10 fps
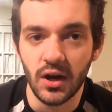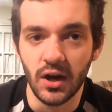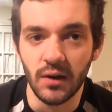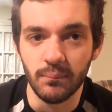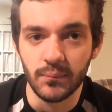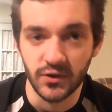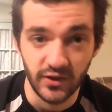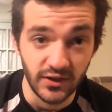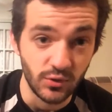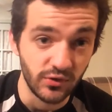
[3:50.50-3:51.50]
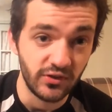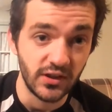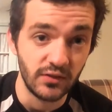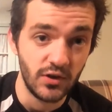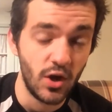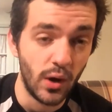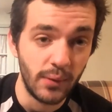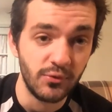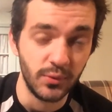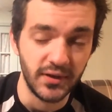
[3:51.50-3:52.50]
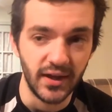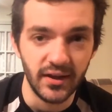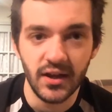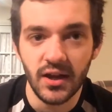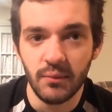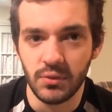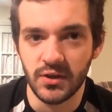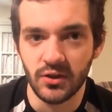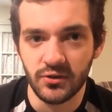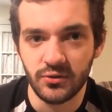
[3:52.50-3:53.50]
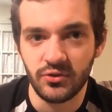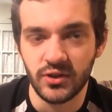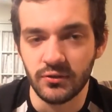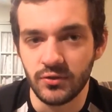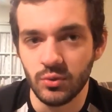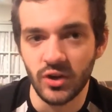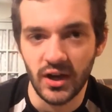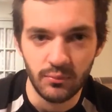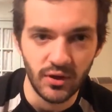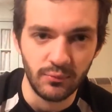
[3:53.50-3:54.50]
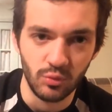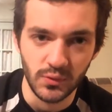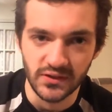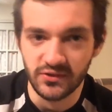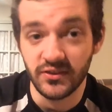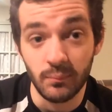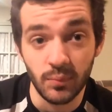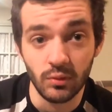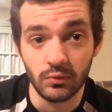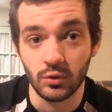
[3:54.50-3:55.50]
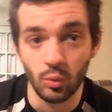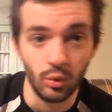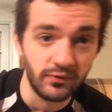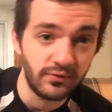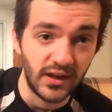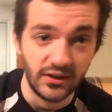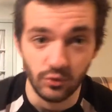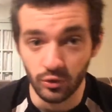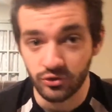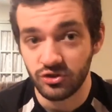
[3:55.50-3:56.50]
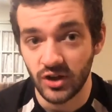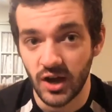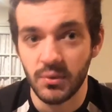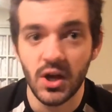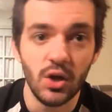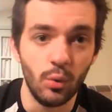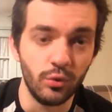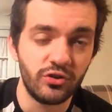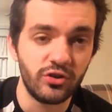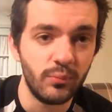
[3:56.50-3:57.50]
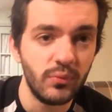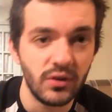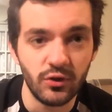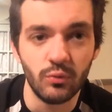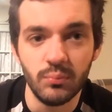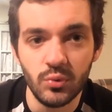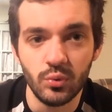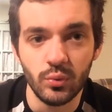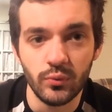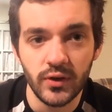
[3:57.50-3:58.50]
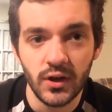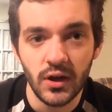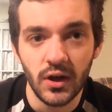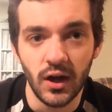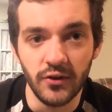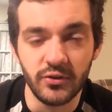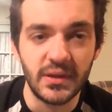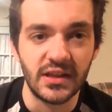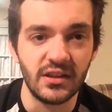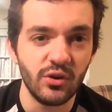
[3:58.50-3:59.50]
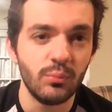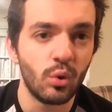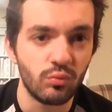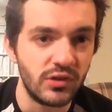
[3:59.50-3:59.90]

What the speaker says: because you can see in the video I'm doing that. But you can also see a few times I'm doing a step over or feint or chop or some little move to make it a little more